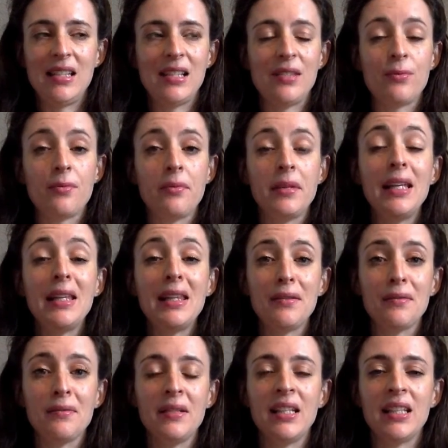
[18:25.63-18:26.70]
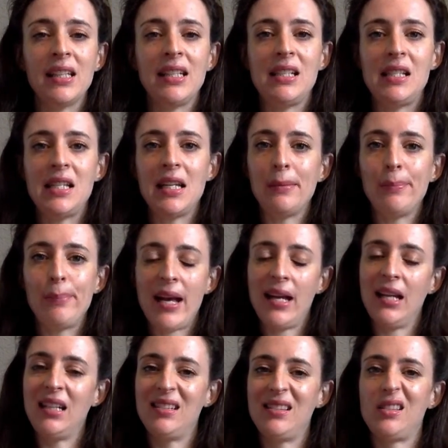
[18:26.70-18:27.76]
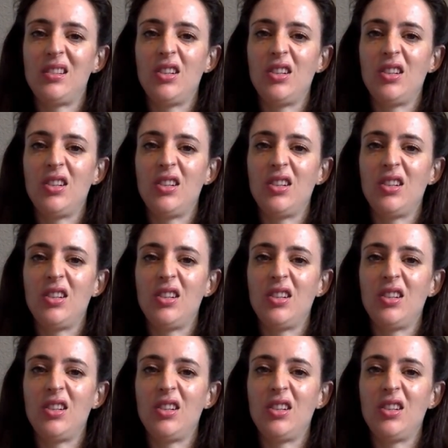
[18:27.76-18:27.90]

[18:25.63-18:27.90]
these really, really deep pains